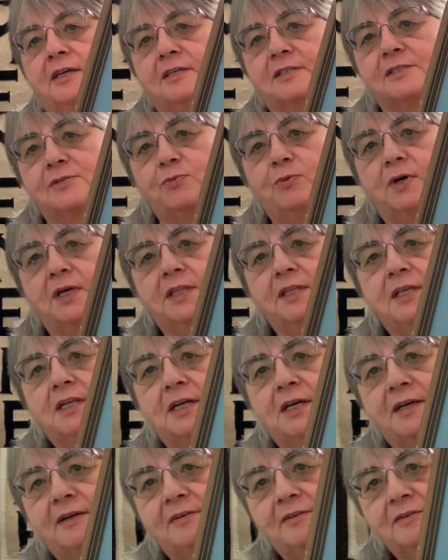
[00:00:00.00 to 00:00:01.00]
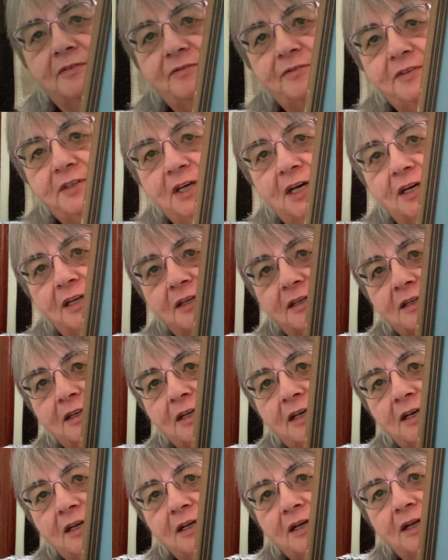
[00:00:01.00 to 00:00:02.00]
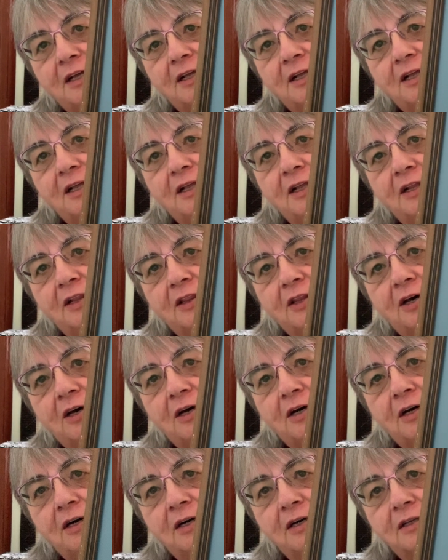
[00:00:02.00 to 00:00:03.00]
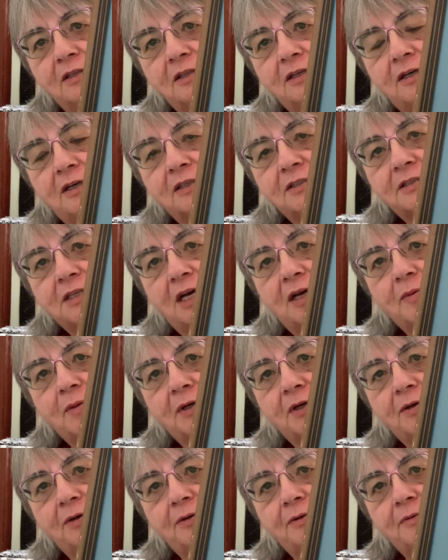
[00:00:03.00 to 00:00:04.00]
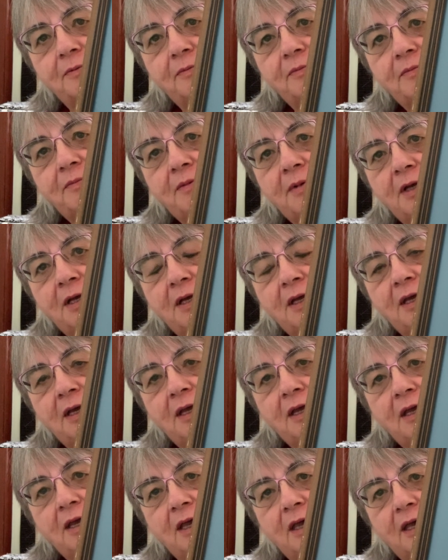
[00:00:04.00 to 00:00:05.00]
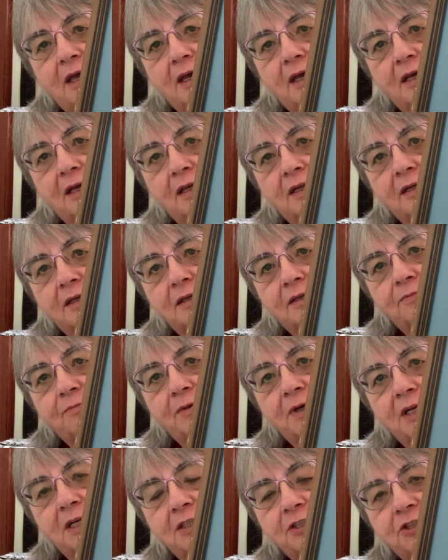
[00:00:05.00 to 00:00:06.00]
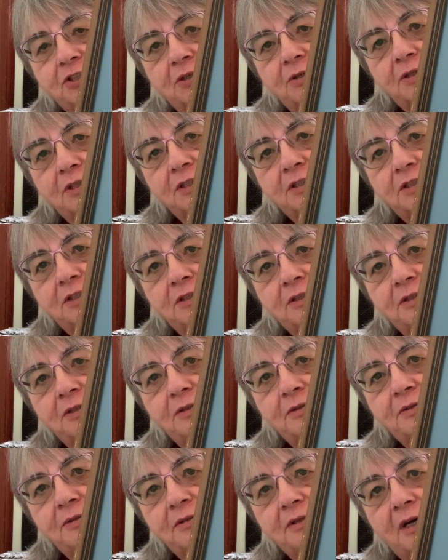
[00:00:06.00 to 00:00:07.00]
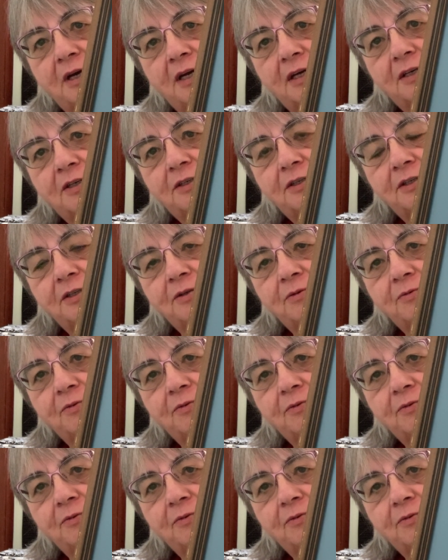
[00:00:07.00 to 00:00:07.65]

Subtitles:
It's one that I've done a long time ago, and when I showed it to you, I couldn't